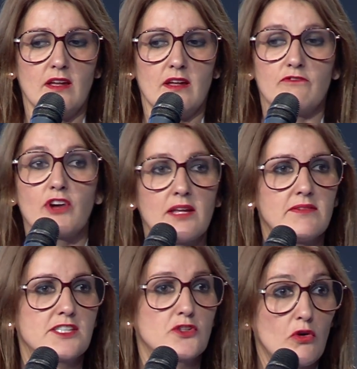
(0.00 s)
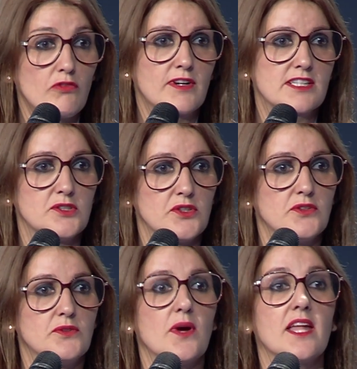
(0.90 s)
relevant offer to
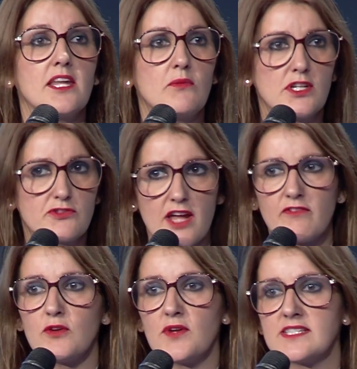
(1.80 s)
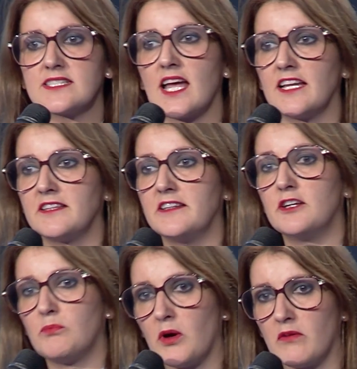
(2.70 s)
you, and they will drive you inside their
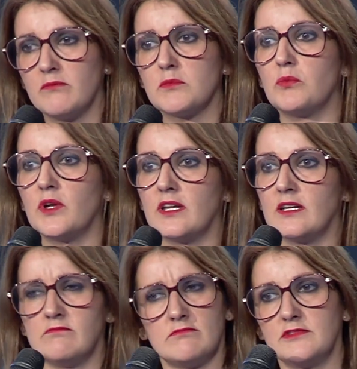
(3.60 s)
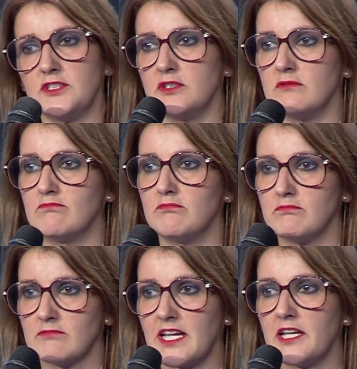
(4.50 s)
pub with,
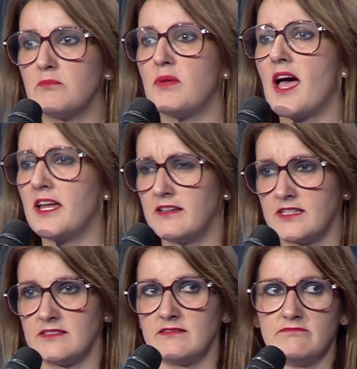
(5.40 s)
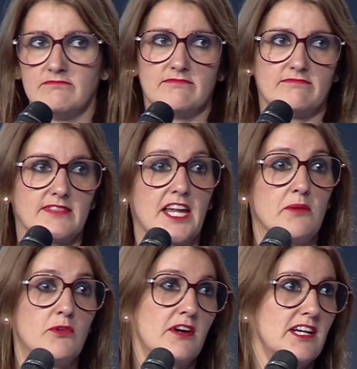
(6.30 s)
get a pint and get a
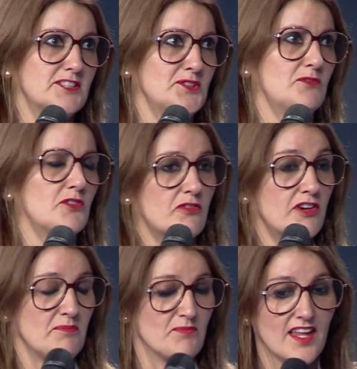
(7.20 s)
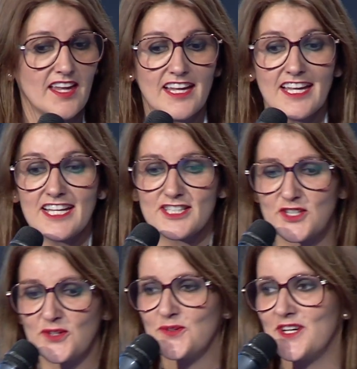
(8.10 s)
burger too for free.
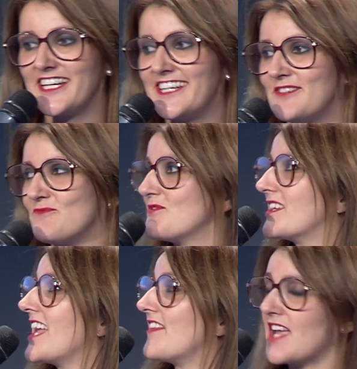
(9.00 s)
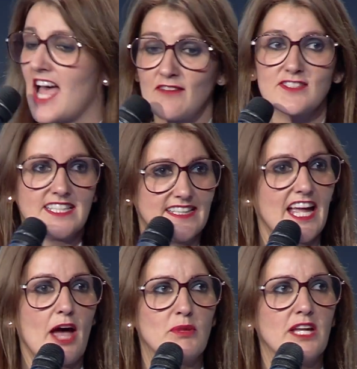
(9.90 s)
So yeah, they have seen the
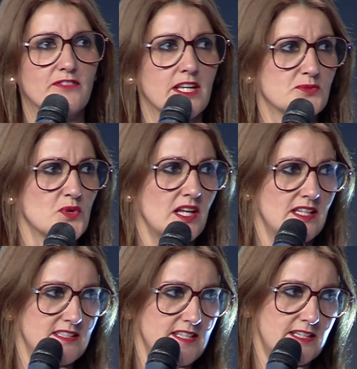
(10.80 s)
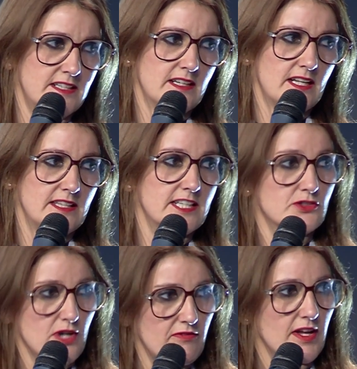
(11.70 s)
uplift as well in their
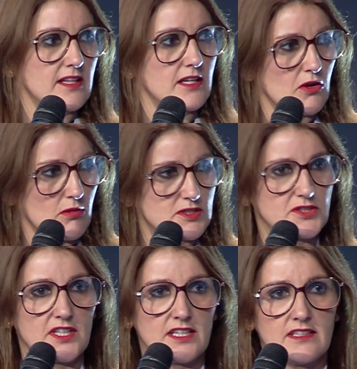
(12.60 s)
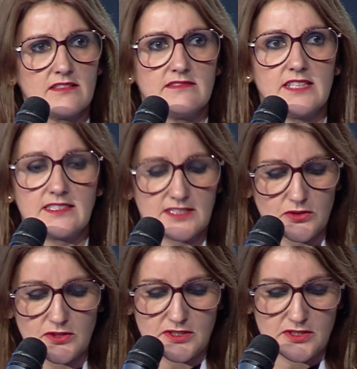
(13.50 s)
traffic that comes to their
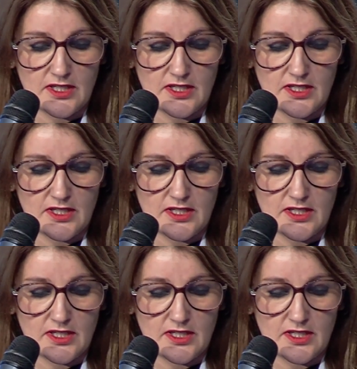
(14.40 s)
stores,